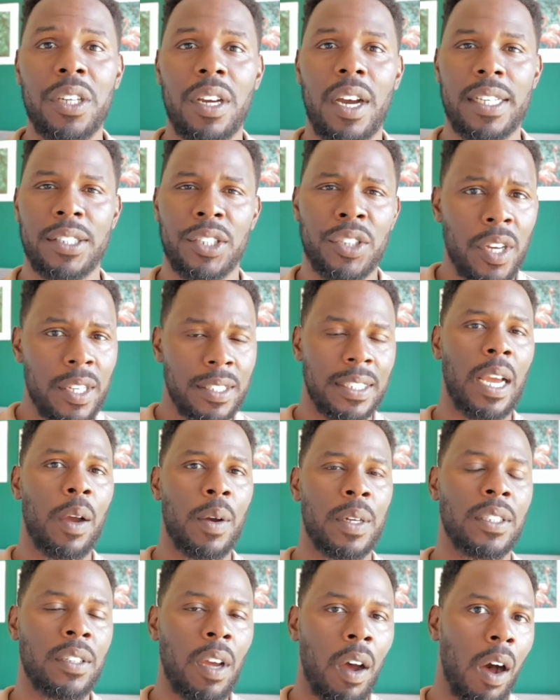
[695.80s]
guys. Turns out
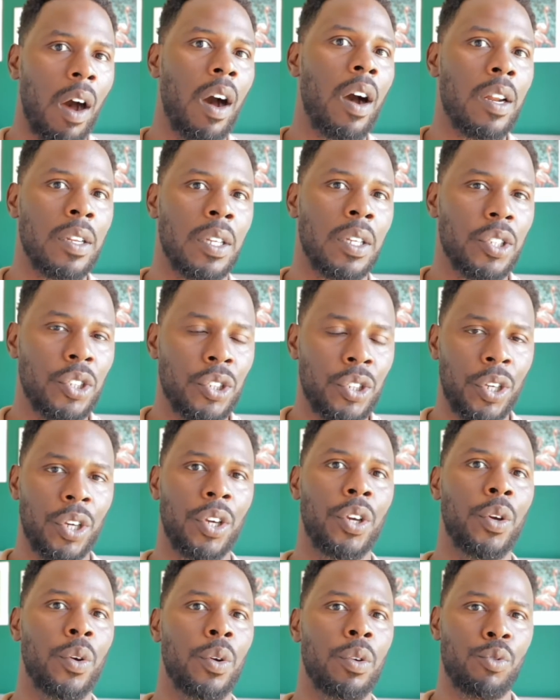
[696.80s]
it's hard
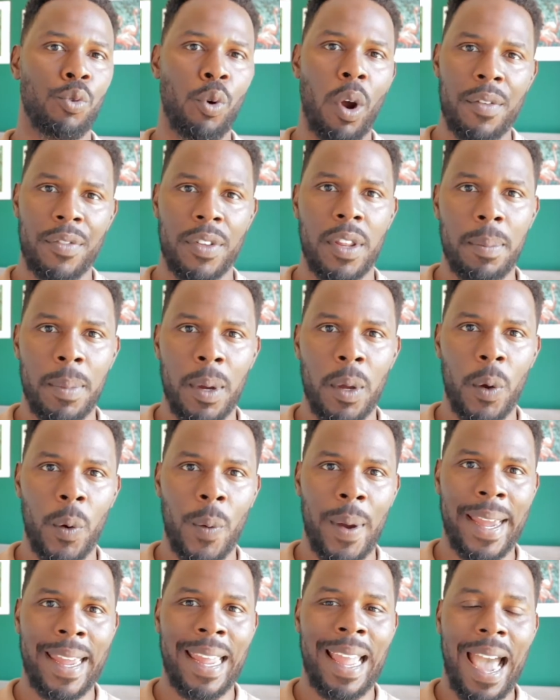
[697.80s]
to drive on the
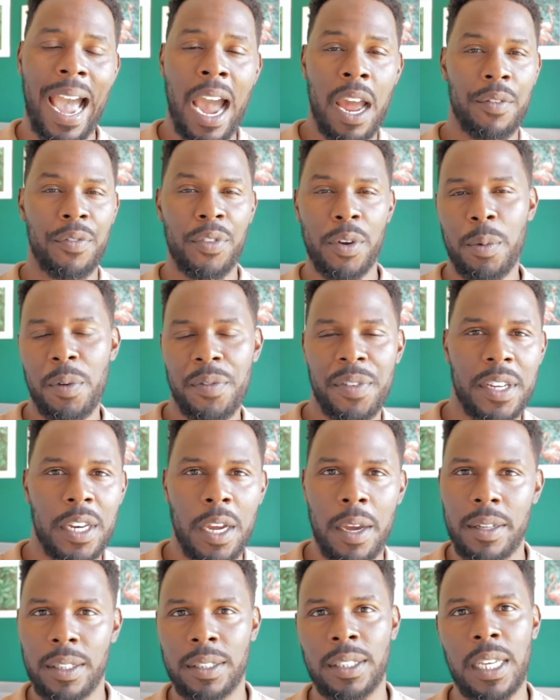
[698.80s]
motorway and film a
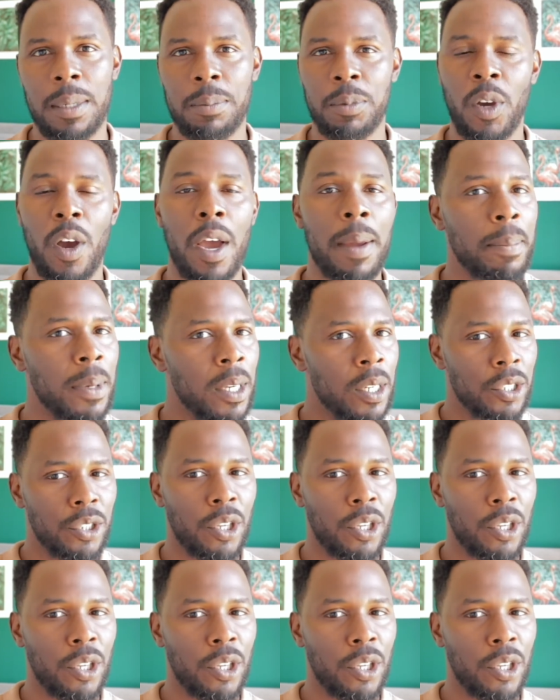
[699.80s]
video at the same time.